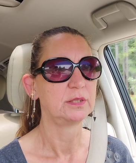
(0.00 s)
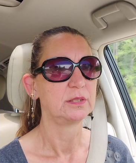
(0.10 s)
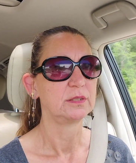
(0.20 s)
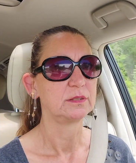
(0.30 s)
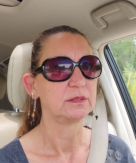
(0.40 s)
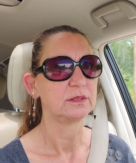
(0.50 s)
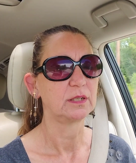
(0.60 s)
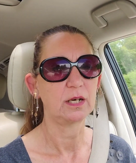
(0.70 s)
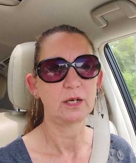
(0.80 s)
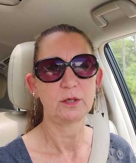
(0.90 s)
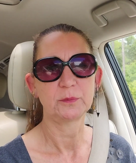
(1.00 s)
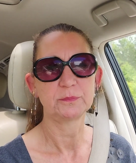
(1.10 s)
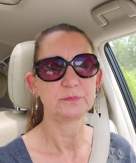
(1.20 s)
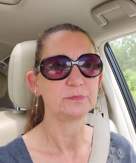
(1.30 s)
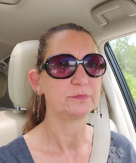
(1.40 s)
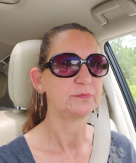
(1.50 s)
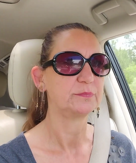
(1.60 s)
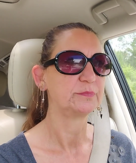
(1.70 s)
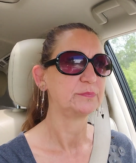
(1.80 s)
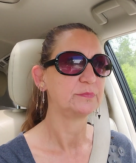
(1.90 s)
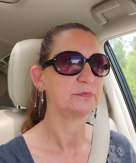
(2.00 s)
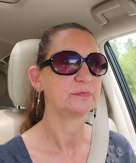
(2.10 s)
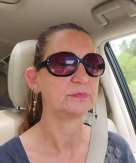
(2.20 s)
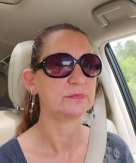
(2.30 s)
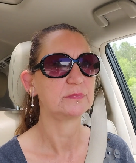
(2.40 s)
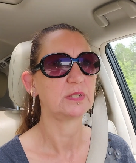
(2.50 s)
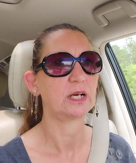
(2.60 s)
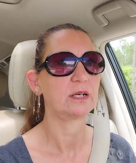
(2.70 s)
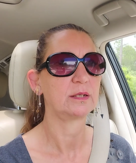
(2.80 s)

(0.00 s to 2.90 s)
(no one is talking)